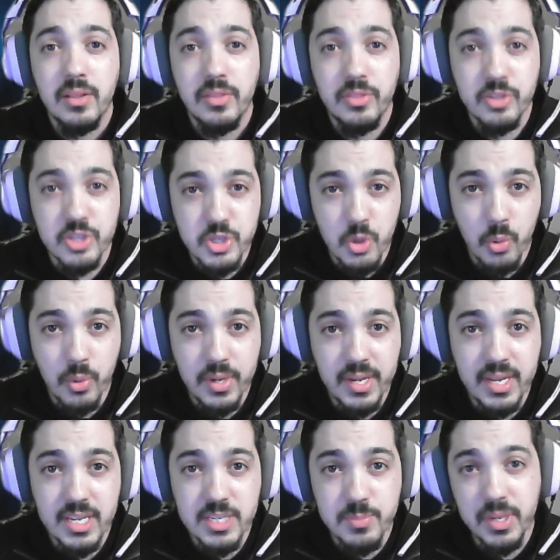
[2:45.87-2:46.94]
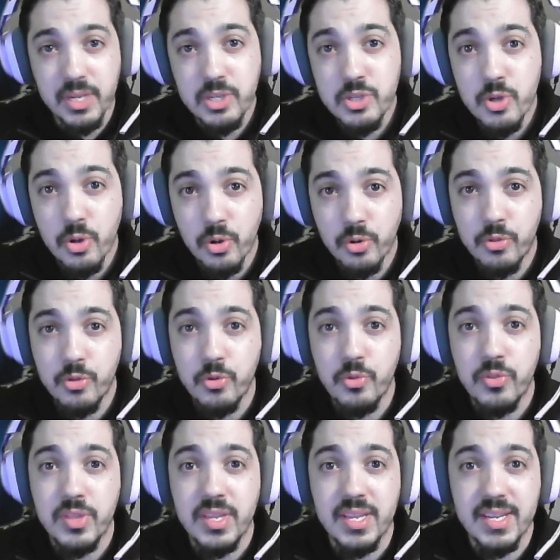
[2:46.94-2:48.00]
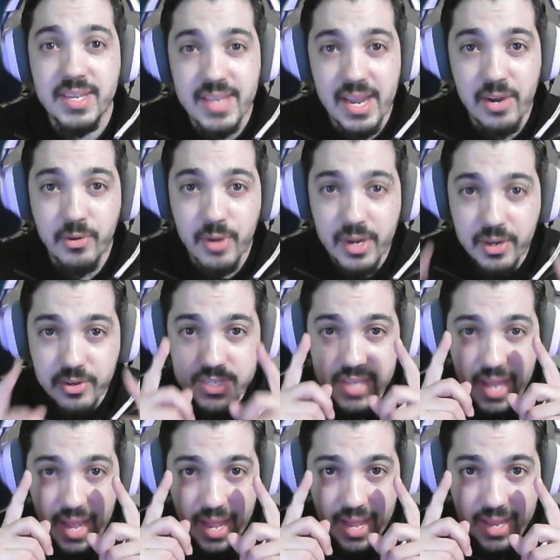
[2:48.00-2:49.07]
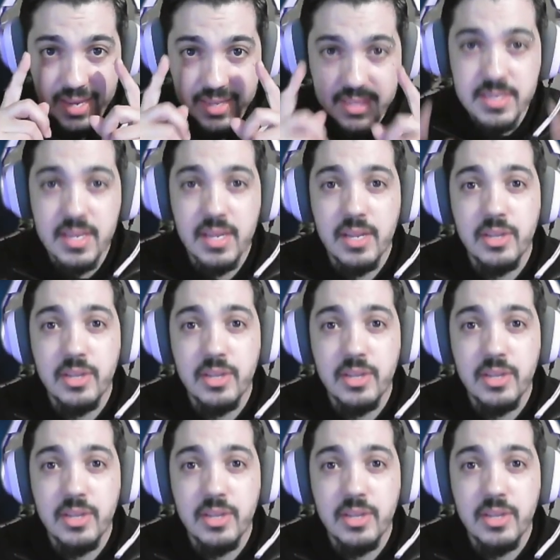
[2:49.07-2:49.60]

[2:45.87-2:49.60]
the story is being told through the narrator's eyes,